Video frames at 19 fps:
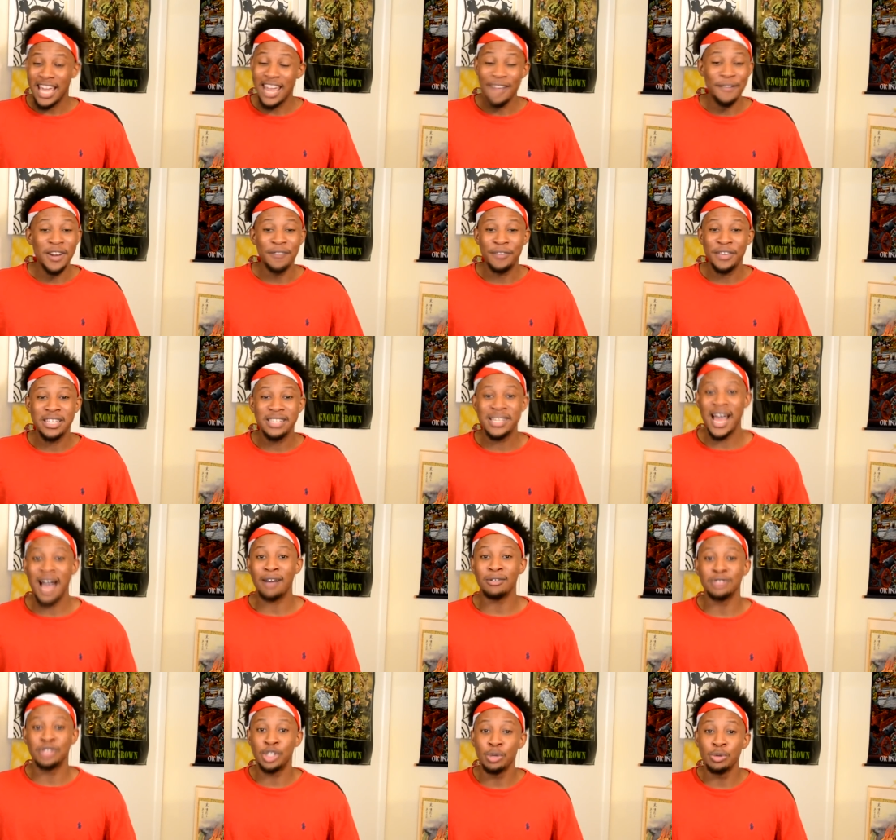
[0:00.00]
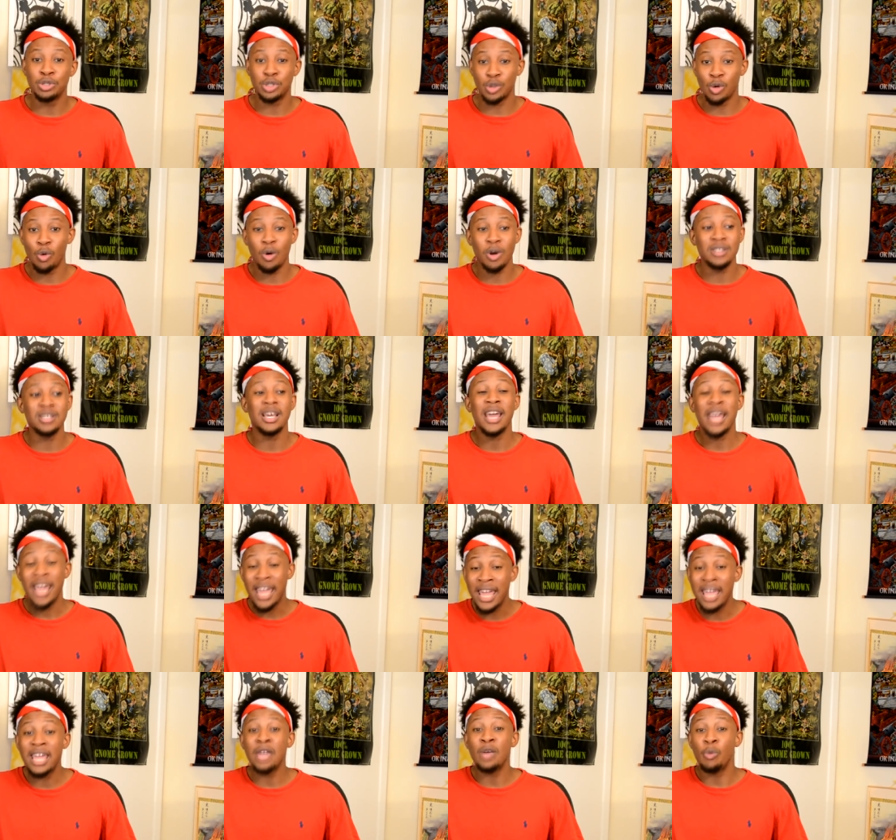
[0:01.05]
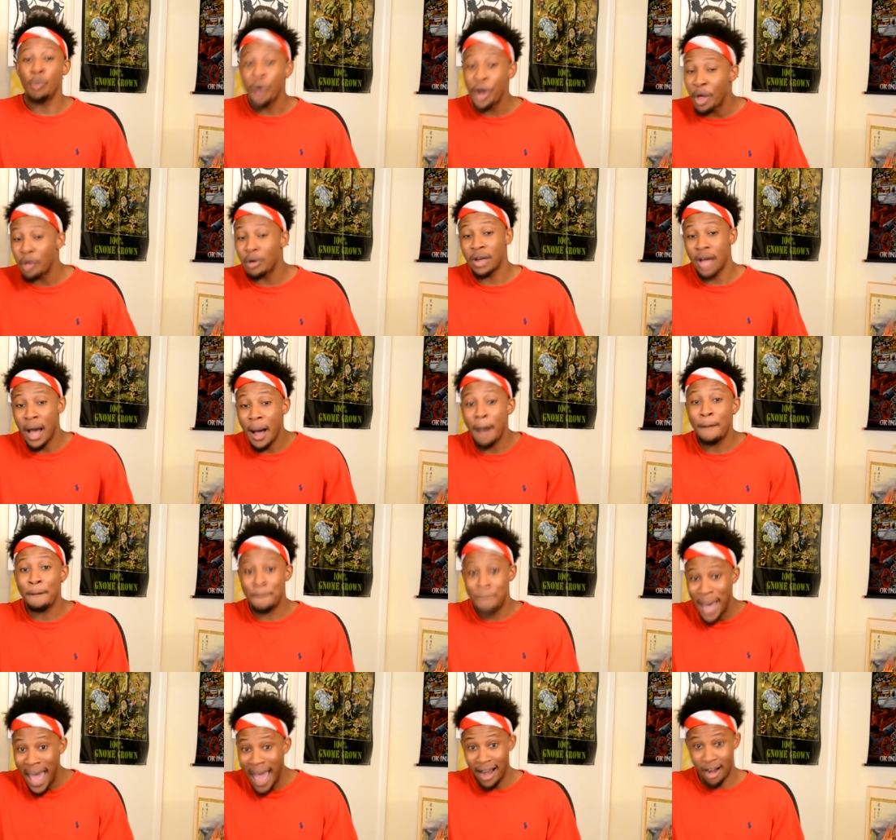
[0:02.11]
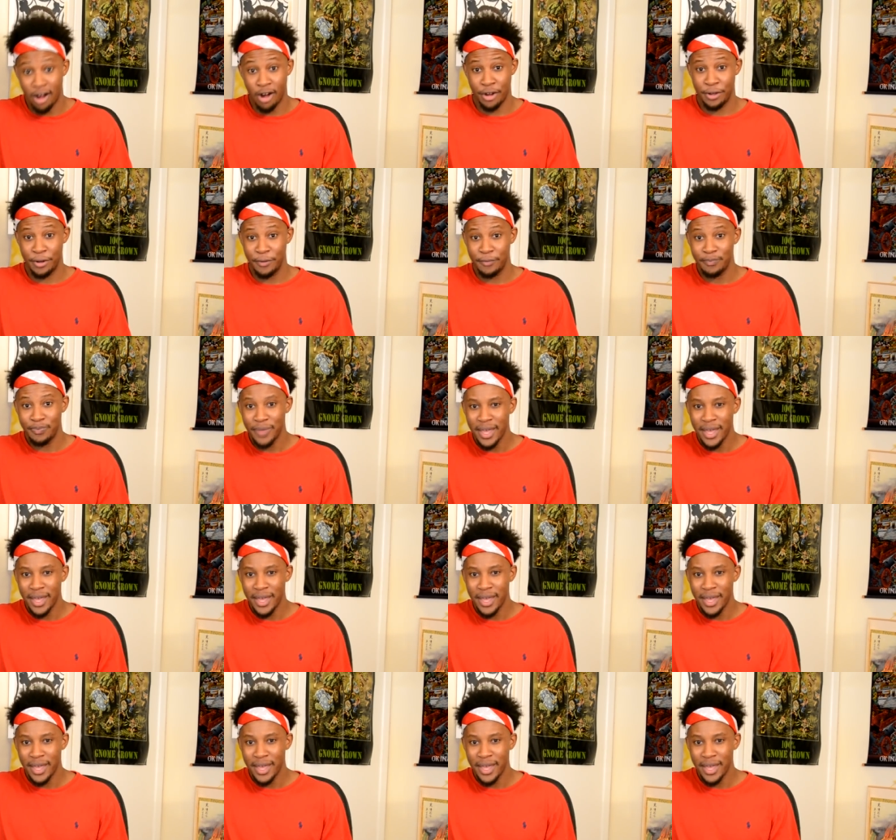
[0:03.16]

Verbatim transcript: Even if he's down two scores, he will come back on you.